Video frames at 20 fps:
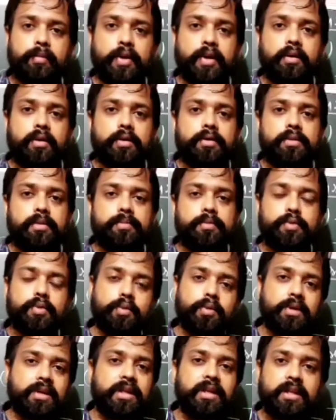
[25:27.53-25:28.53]
because of
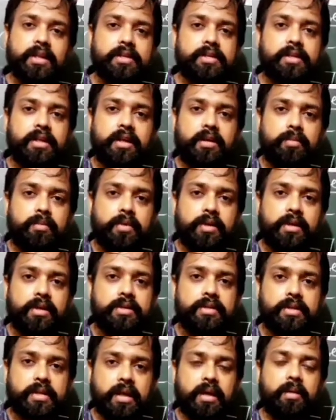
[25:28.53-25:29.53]
totally the statement
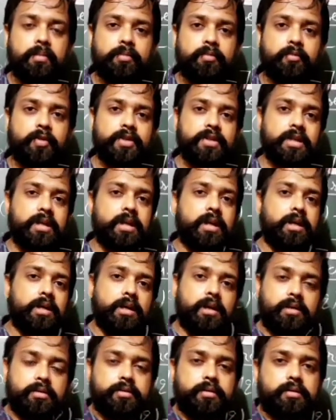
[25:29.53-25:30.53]
is same which I had
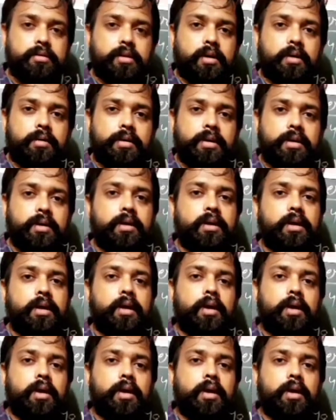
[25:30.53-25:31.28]
also solved here.